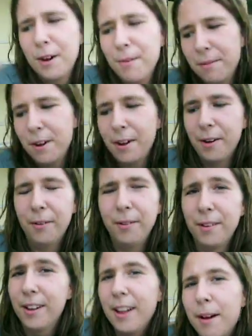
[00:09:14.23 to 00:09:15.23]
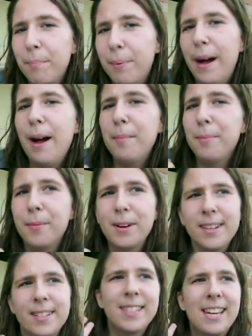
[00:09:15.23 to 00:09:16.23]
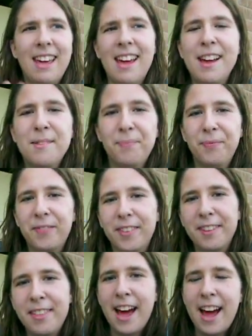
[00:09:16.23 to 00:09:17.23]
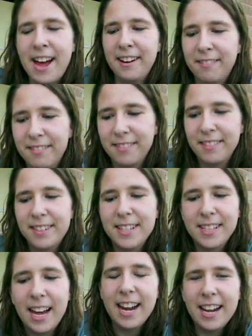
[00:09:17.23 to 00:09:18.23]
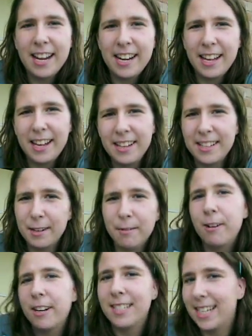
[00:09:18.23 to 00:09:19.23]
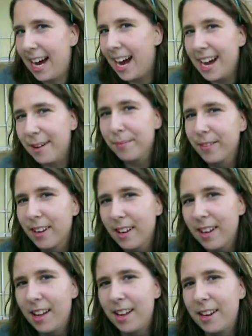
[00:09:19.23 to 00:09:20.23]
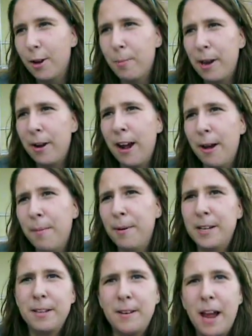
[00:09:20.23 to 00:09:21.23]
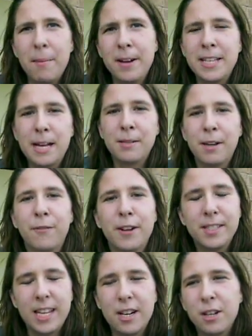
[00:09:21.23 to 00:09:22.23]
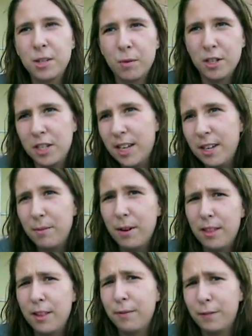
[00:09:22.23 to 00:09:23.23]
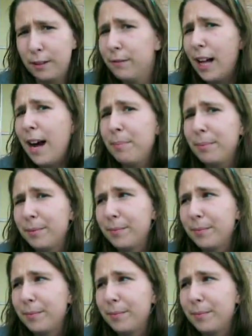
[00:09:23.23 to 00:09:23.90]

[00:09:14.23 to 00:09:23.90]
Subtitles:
don't know, Bob was an ant that decided it didn't want to die. No matter how many times our friend Sandra squished it with a flip-flop,